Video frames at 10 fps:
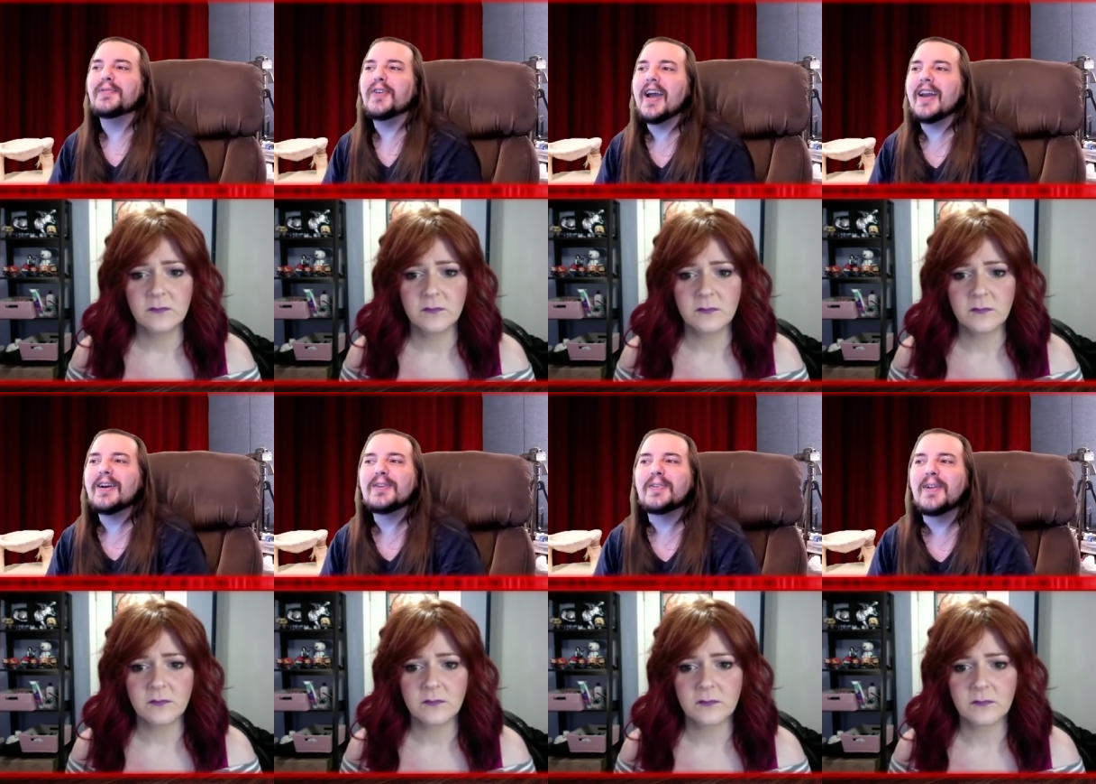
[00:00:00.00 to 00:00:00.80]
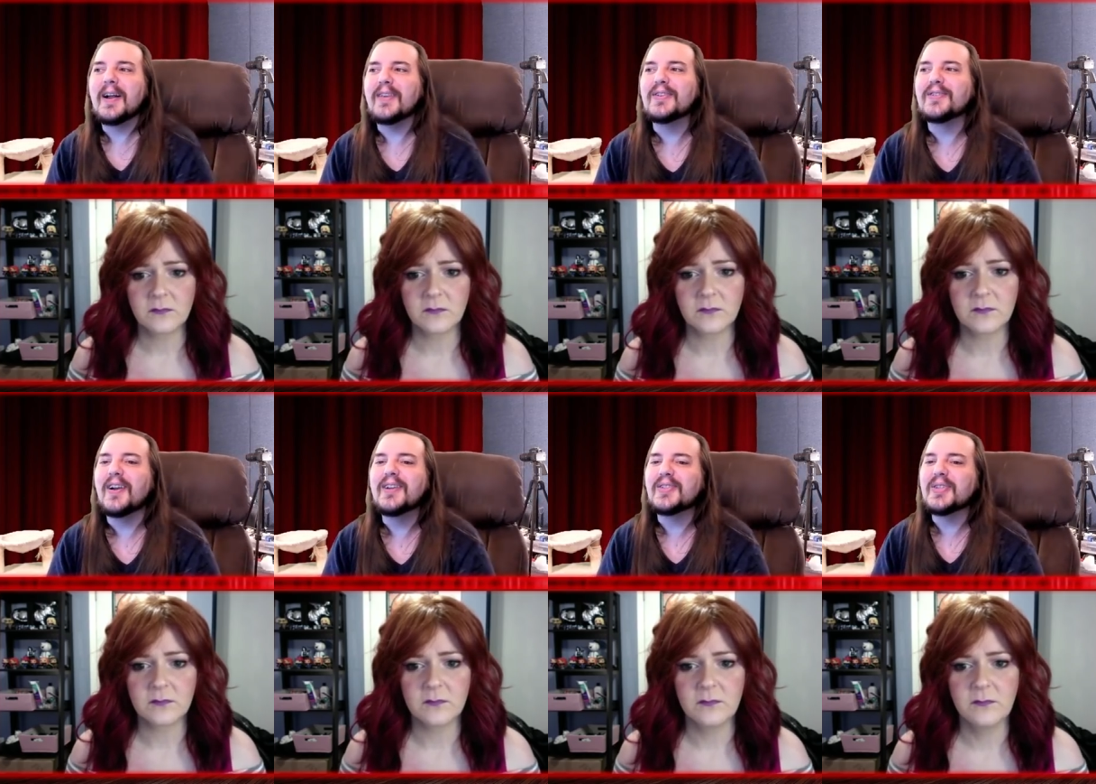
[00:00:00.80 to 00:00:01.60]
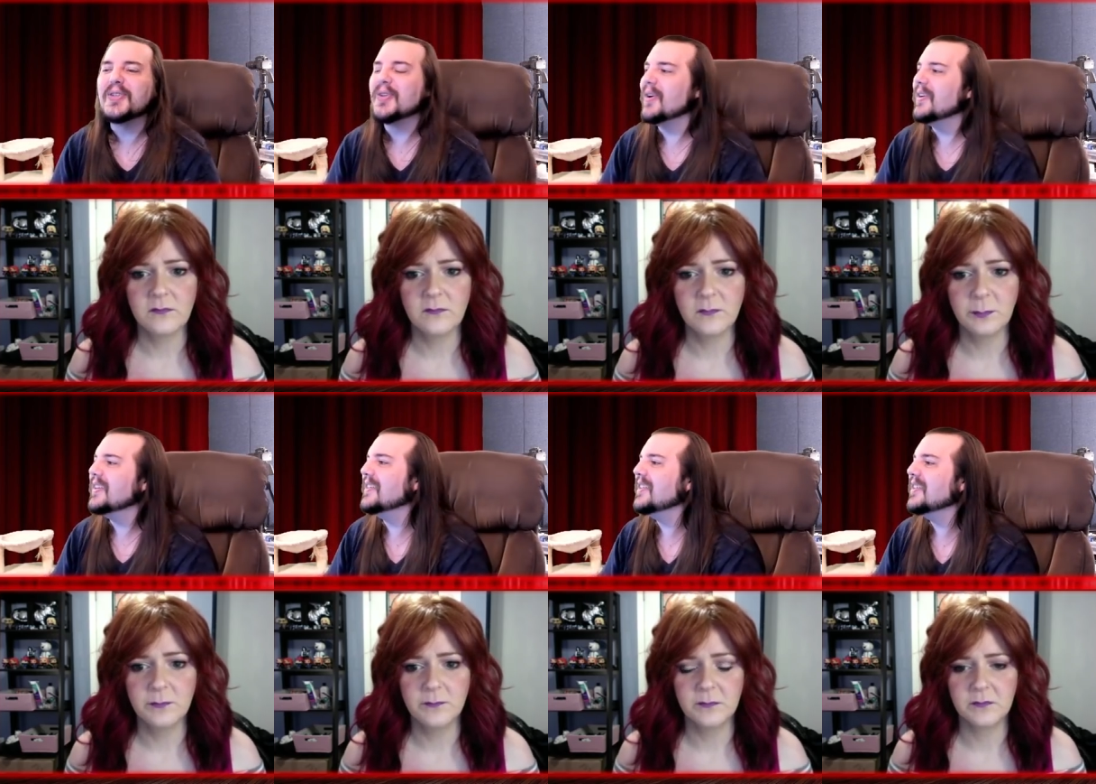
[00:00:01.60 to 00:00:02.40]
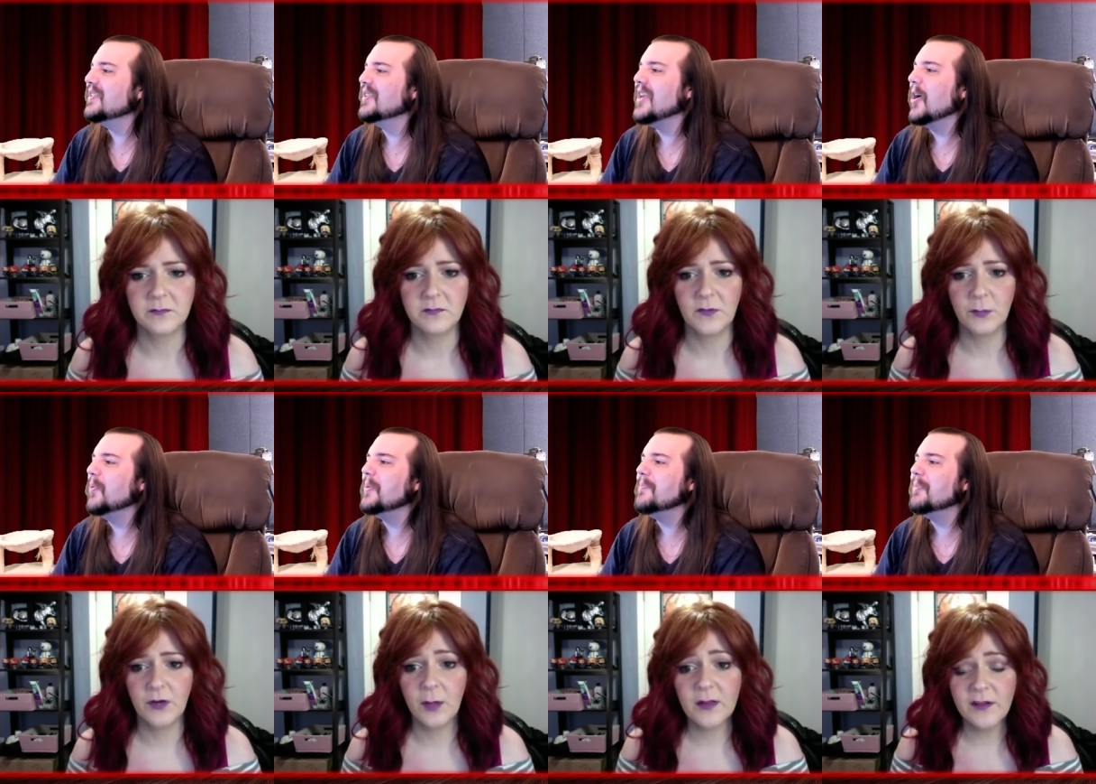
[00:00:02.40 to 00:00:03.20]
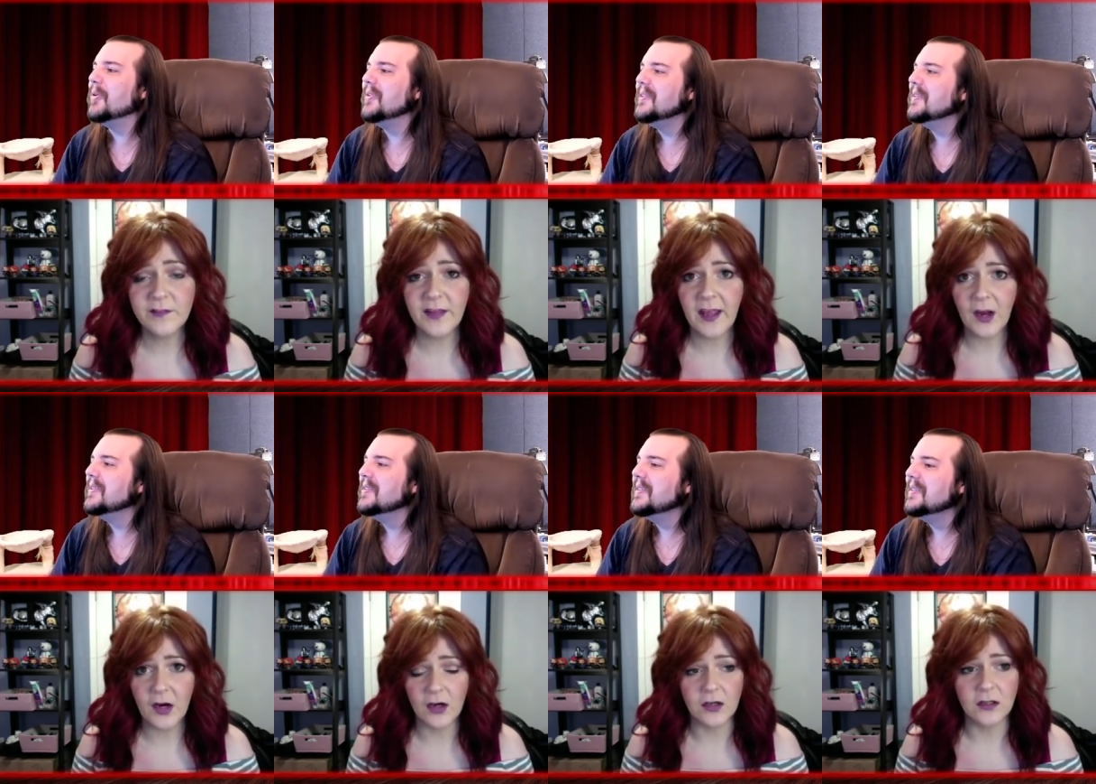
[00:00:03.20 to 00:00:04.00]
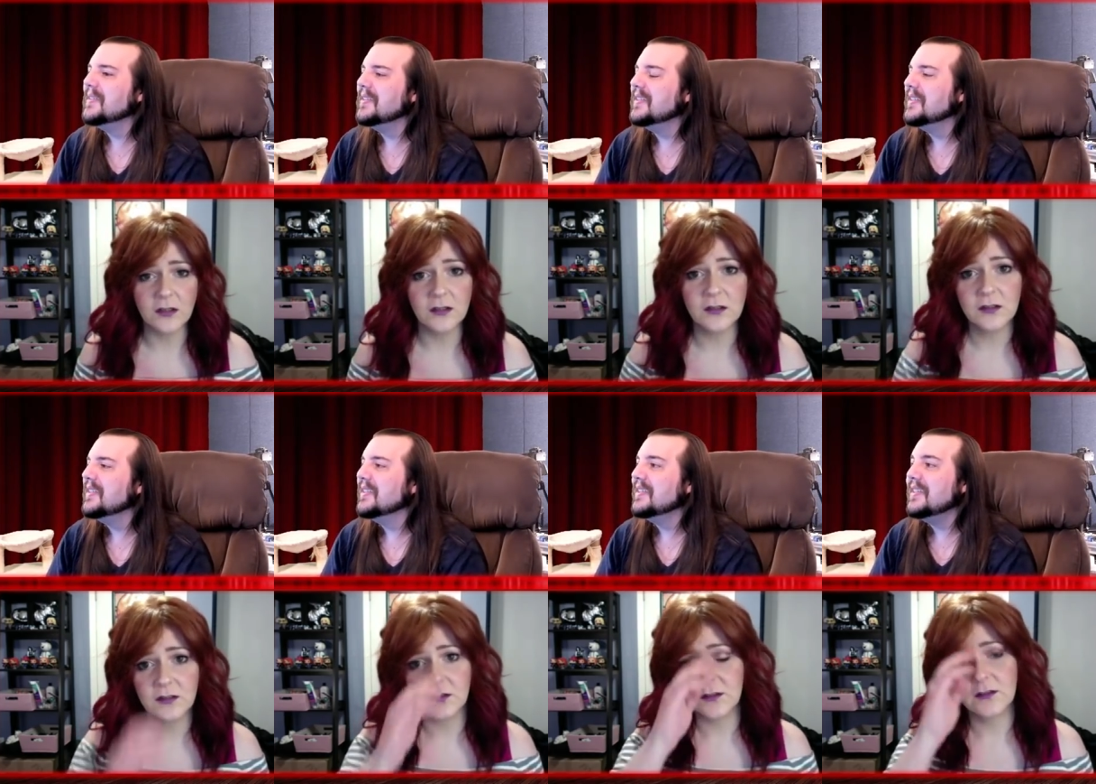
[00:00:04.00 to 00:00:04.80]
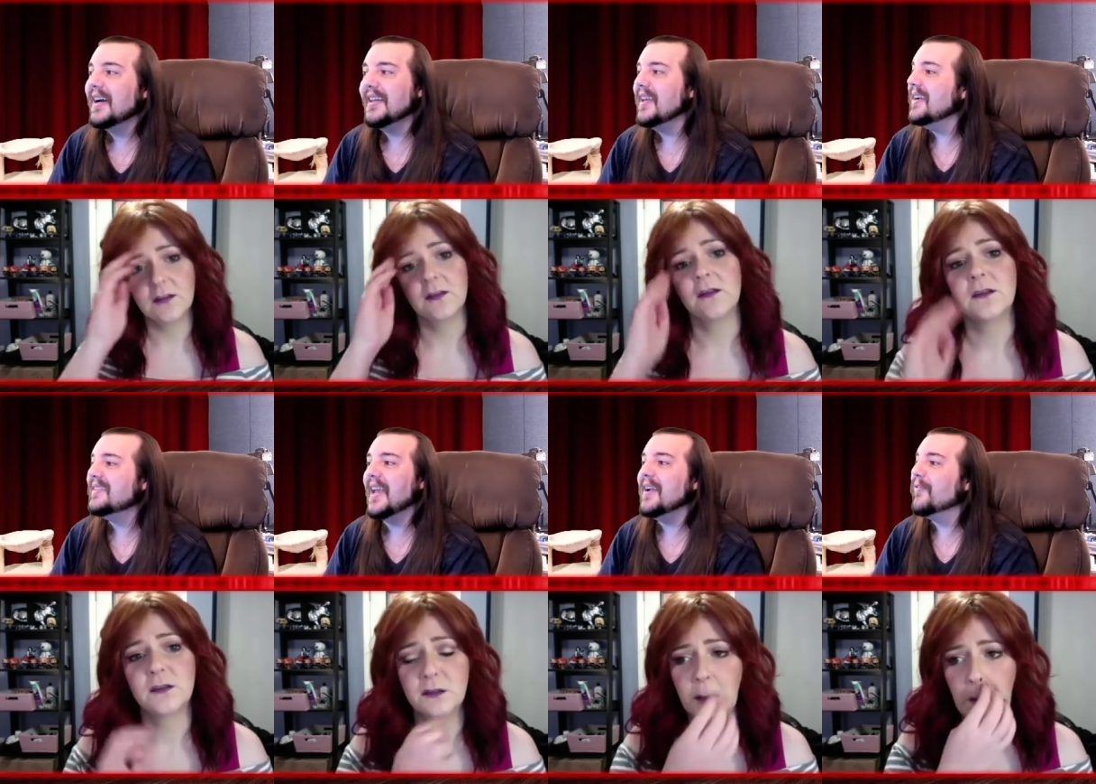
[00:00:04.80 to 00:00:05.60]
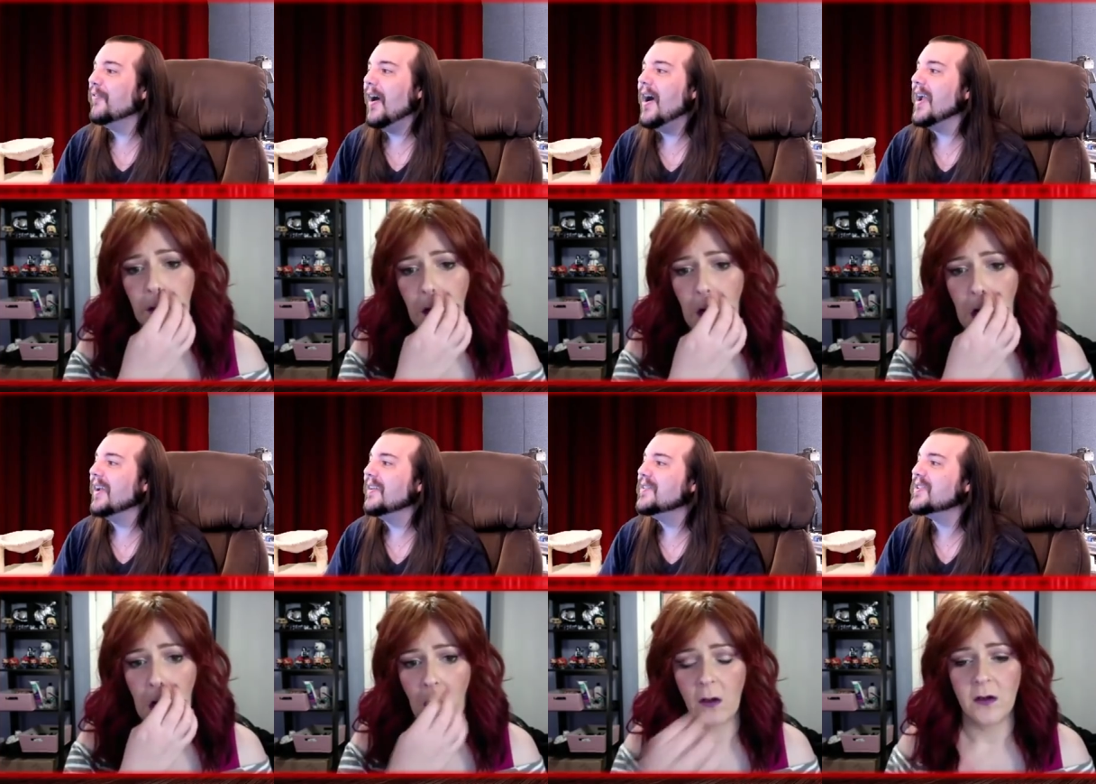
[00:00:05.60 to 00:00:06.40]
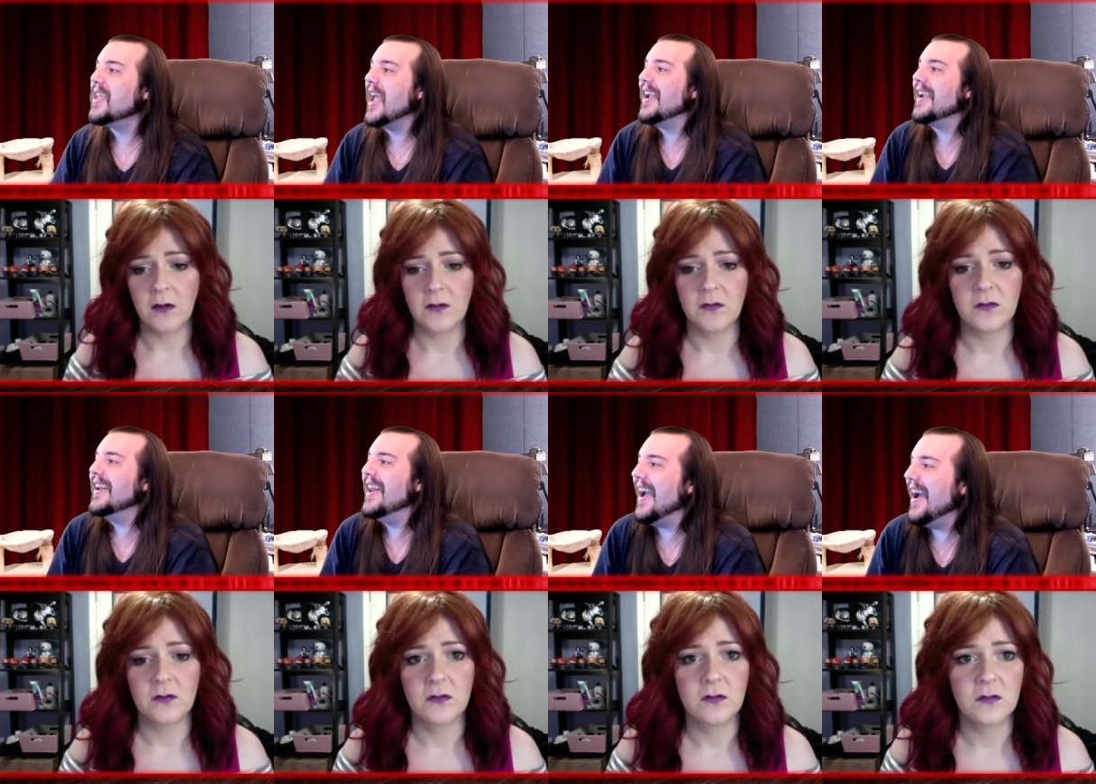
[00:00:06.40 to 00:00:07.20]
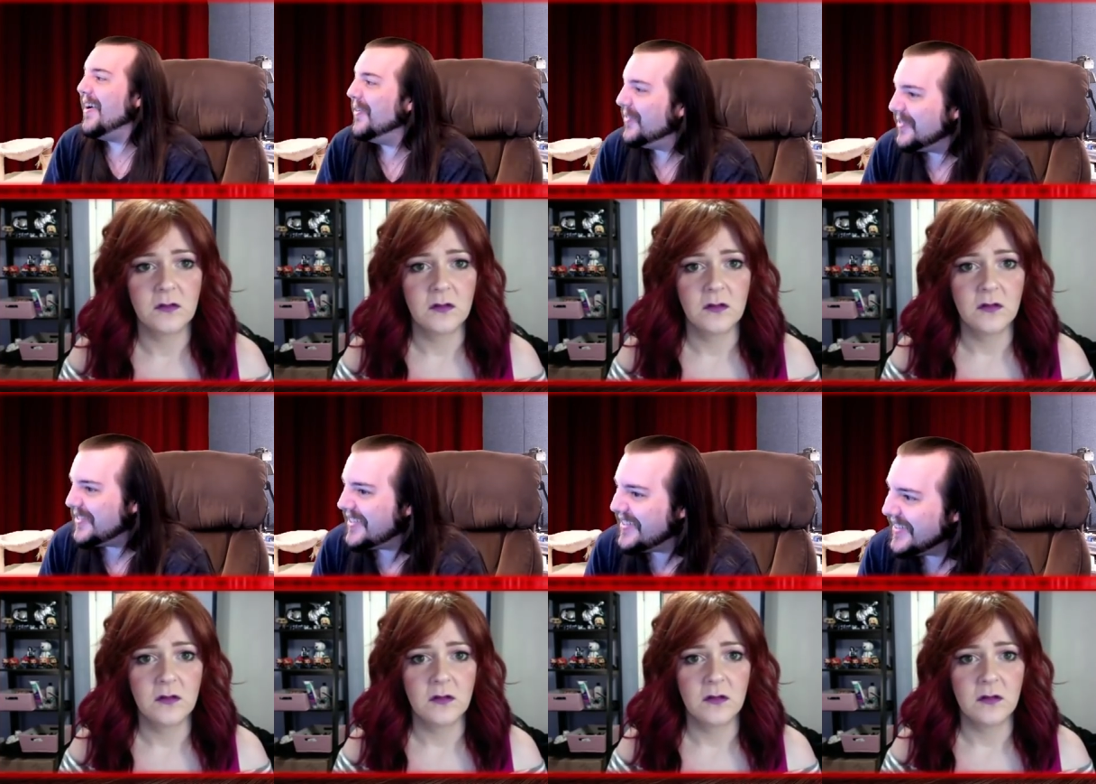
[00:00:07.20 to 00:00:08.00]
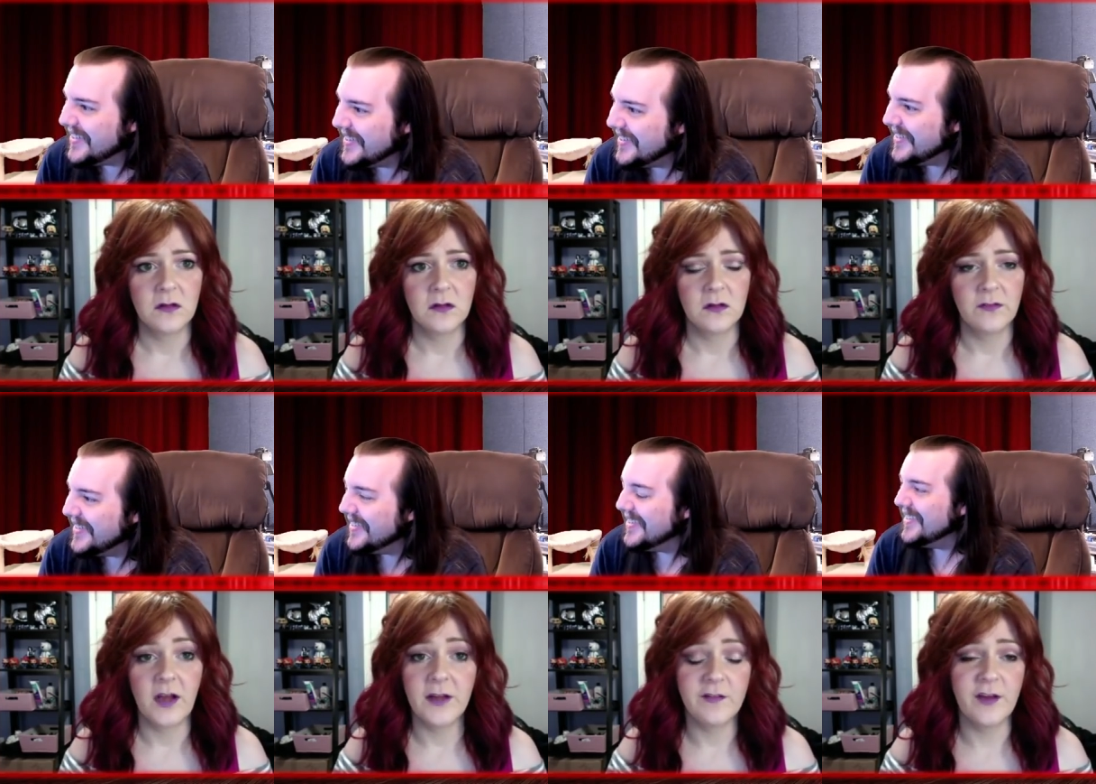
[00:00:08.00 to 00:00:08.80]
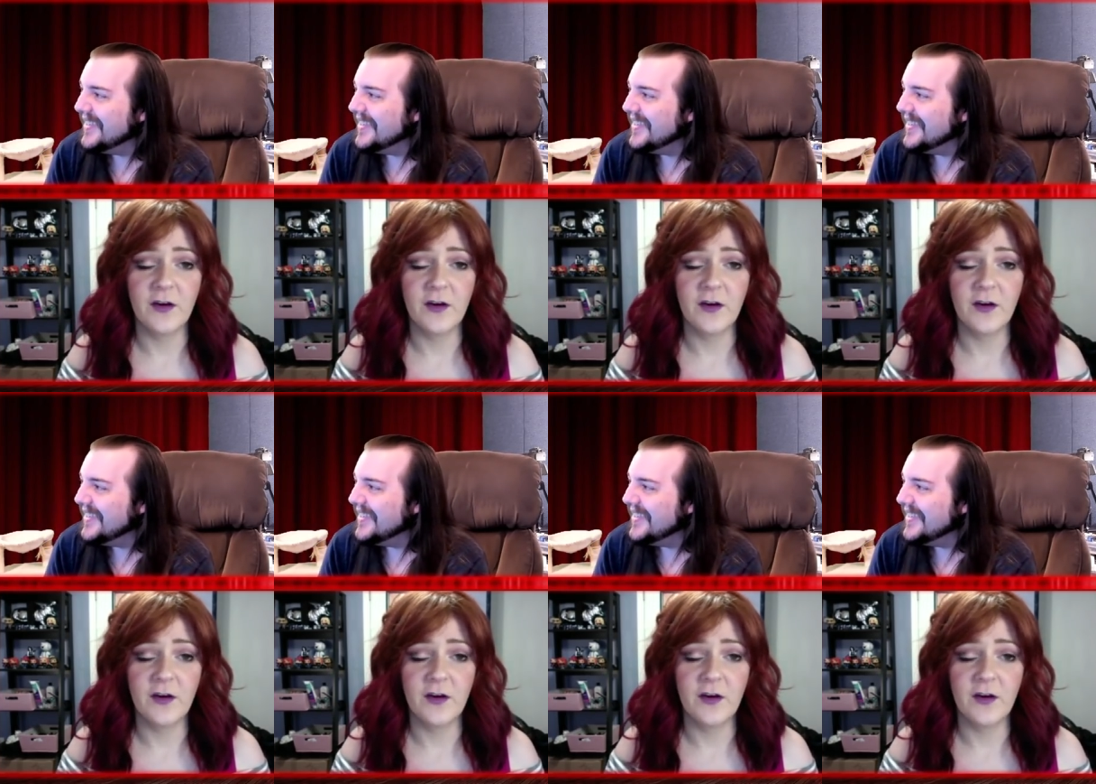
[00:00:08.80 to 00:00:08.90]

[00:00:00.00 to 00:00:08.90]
Speaker 1: the fire. They're not even trying to, to start to, to tell
Speaker 2: people. They're probably scared.
Speaker 1: No, they're, they're fine. They're just hanging out.
Speaker 2: Dottie's